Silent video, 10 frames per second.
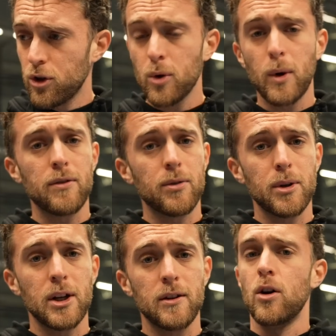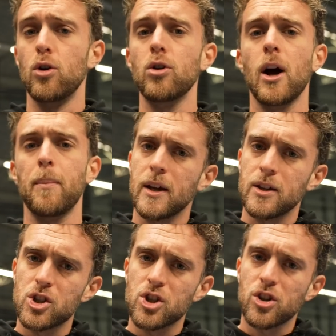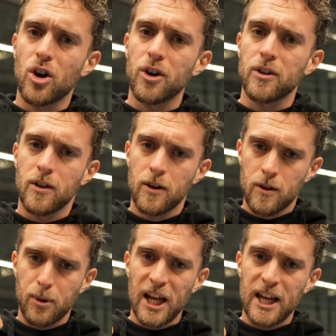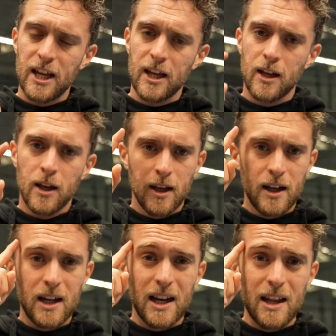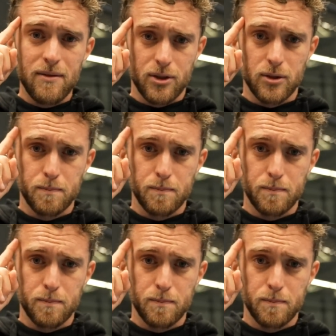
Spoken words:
turn away from the net, look up, and start playing clever.